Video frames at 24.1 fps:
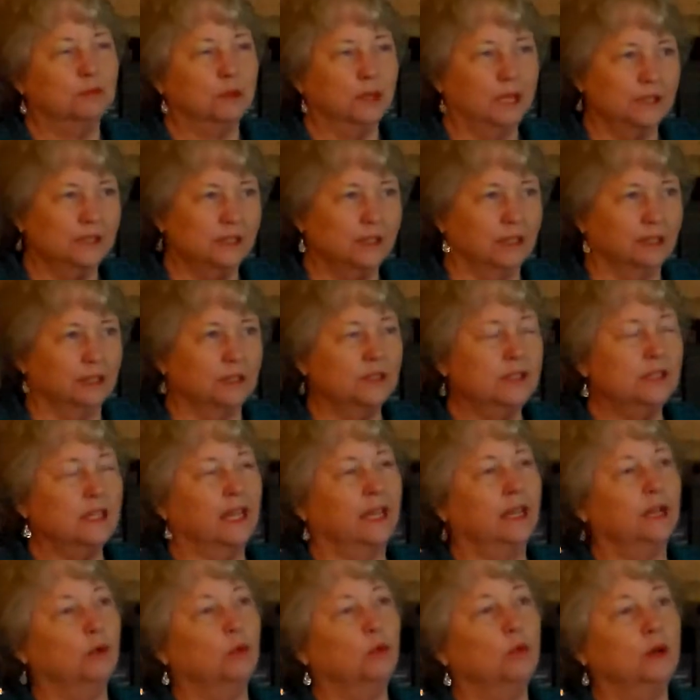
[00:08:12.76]
of Presidents,
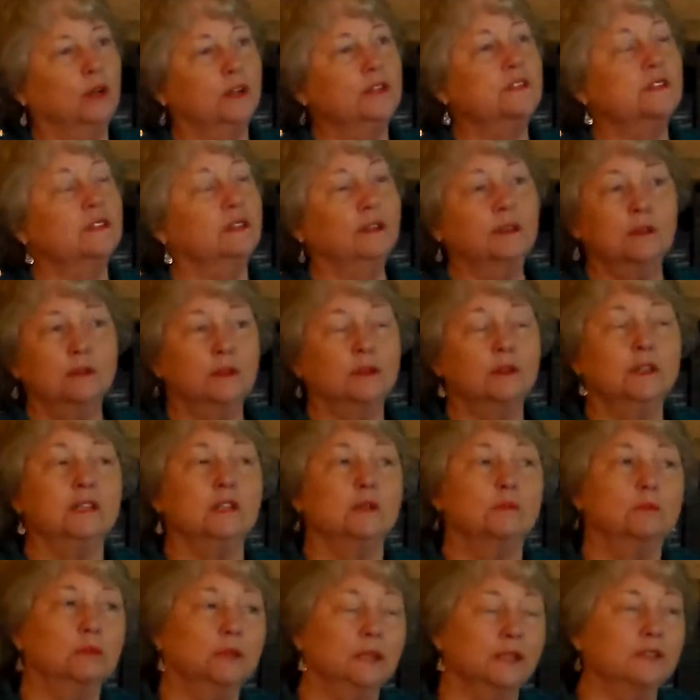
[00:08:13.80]
and it was literally
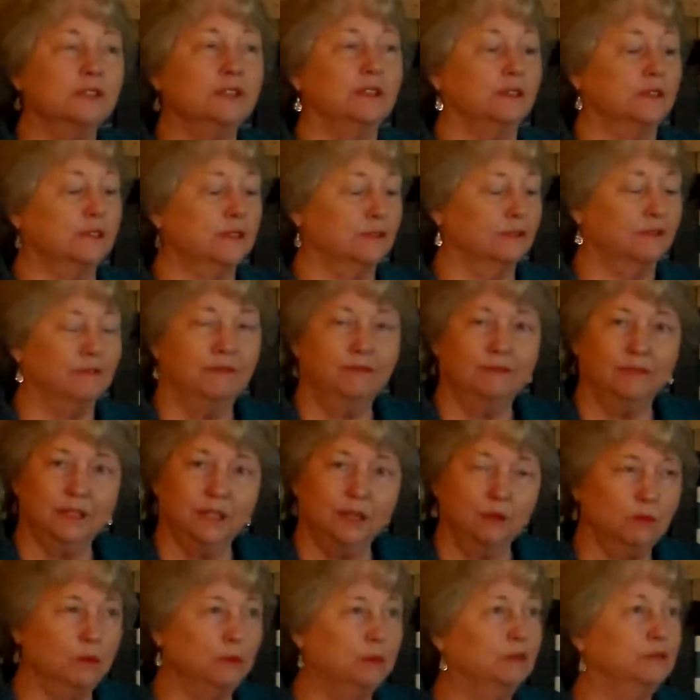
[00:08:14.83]
the presidents of
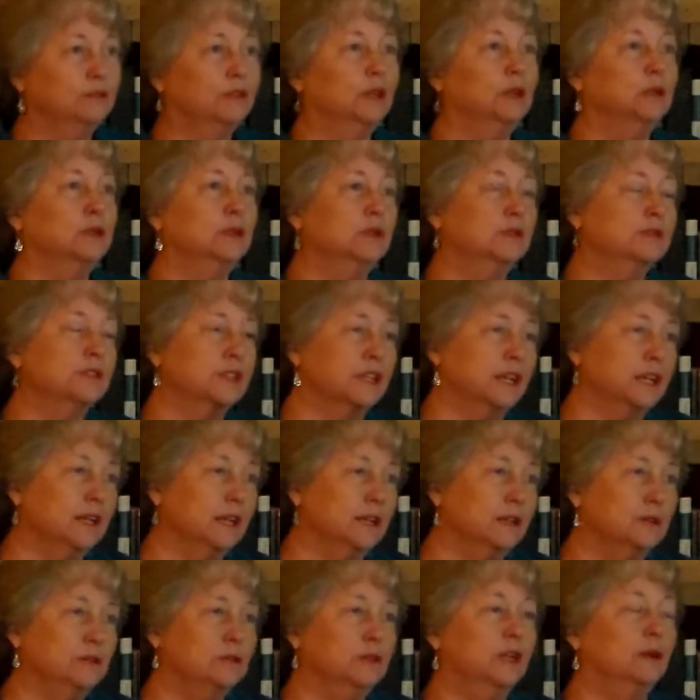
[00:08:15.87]
League of Women Voters,
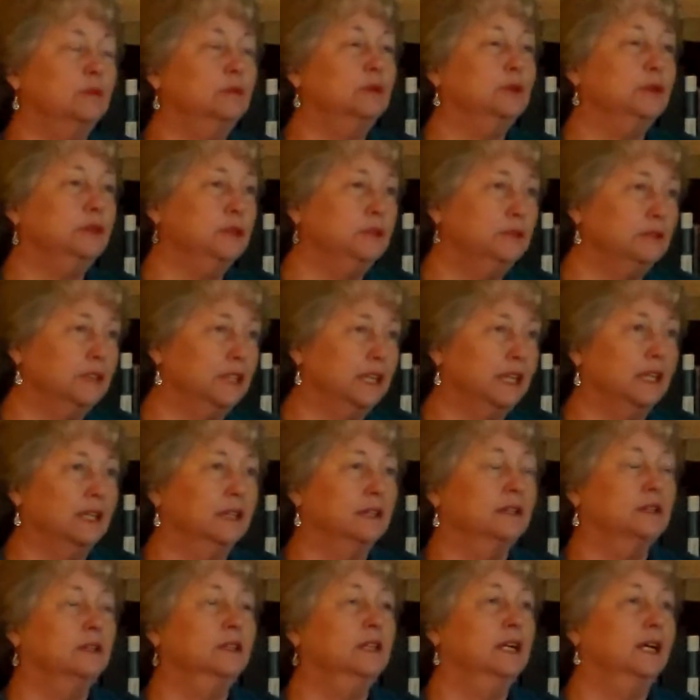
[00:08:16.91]
AAUW,
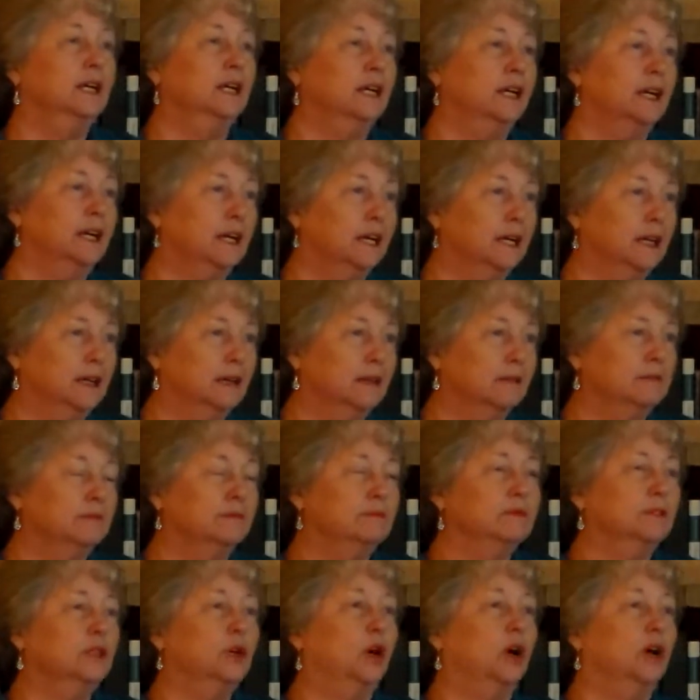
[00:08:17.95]
now
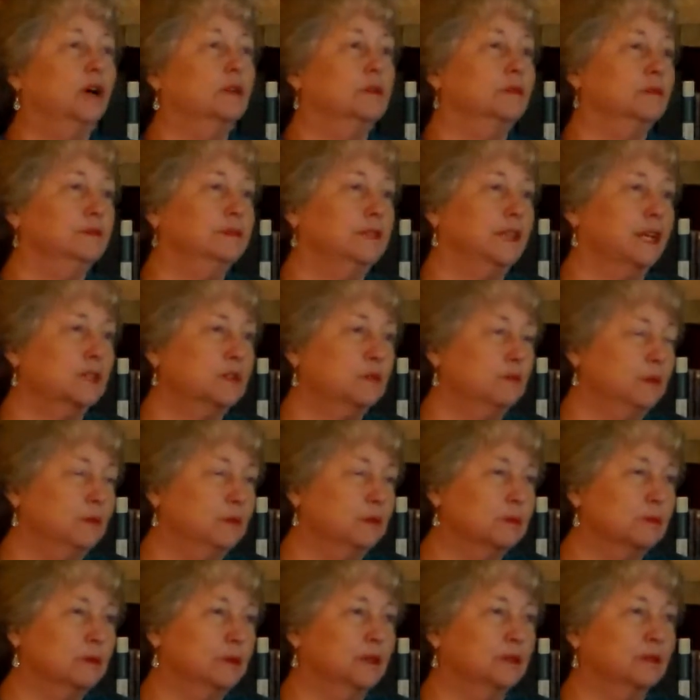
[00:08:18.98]
National
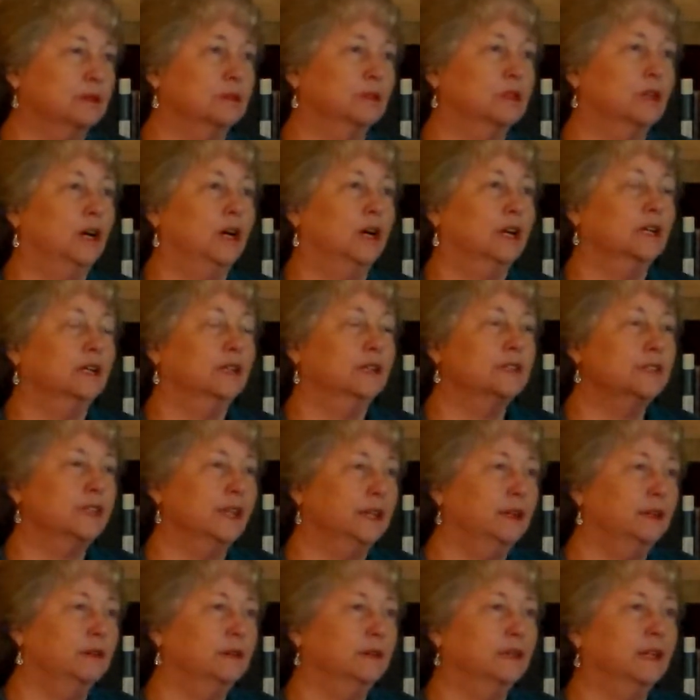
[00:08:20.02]
Women's Political Caucus.
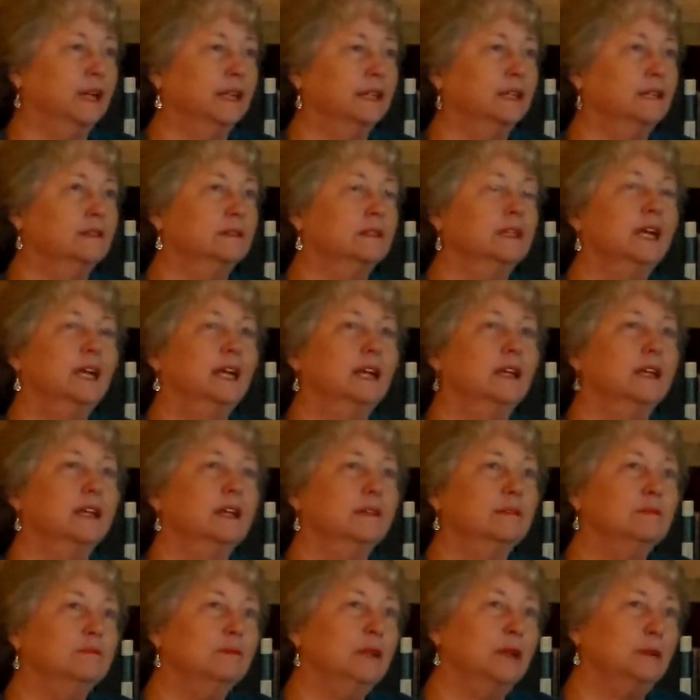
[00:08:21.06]

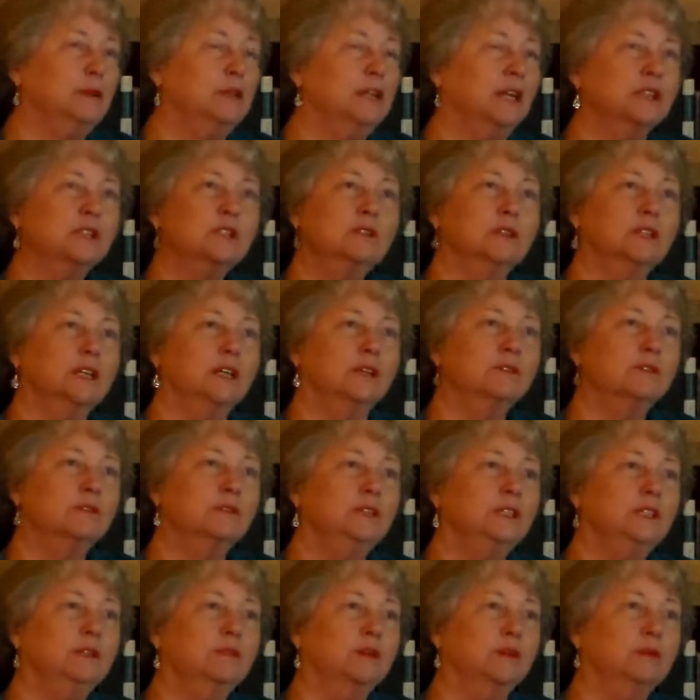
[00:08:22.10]
Maybe National Council
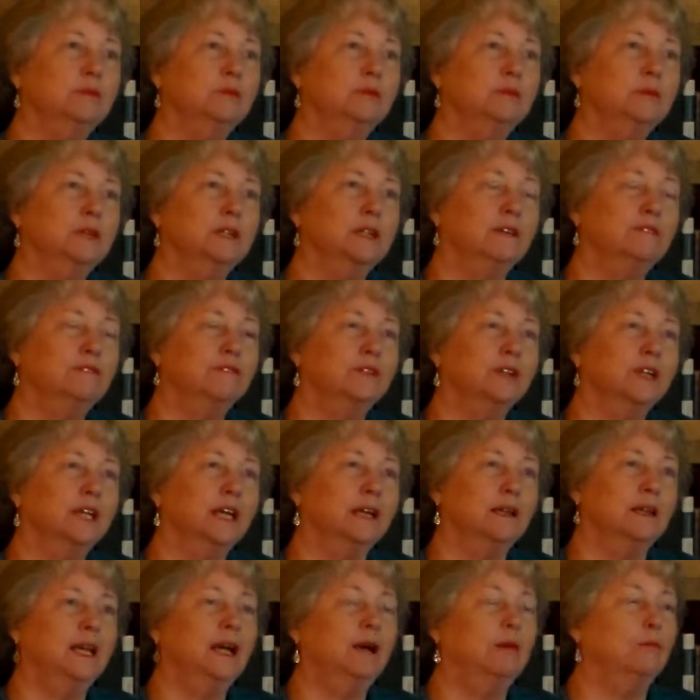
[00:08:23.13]
of Negro Women. I
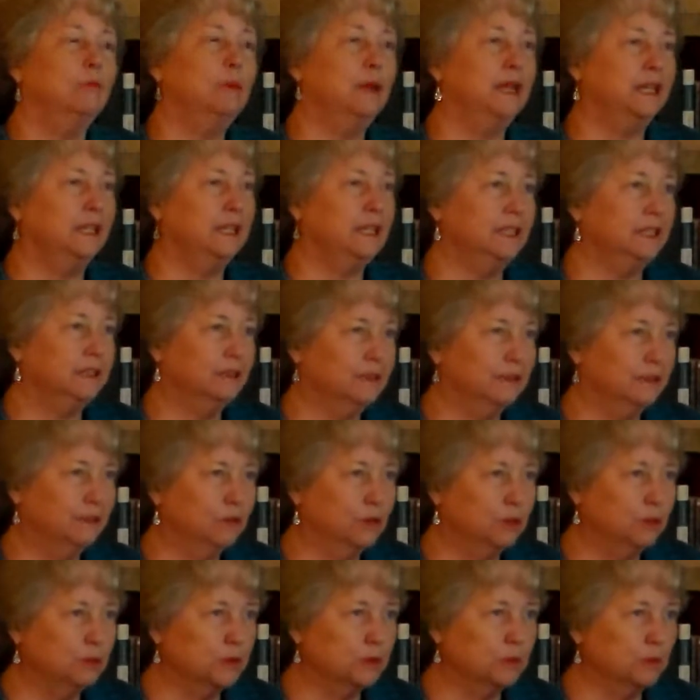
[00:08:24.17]
forget how many
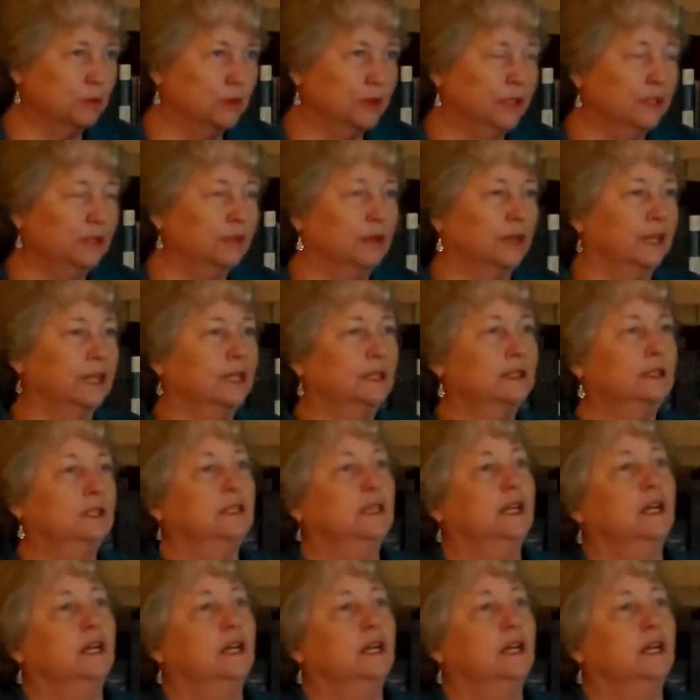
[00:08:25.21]
groups were in on it.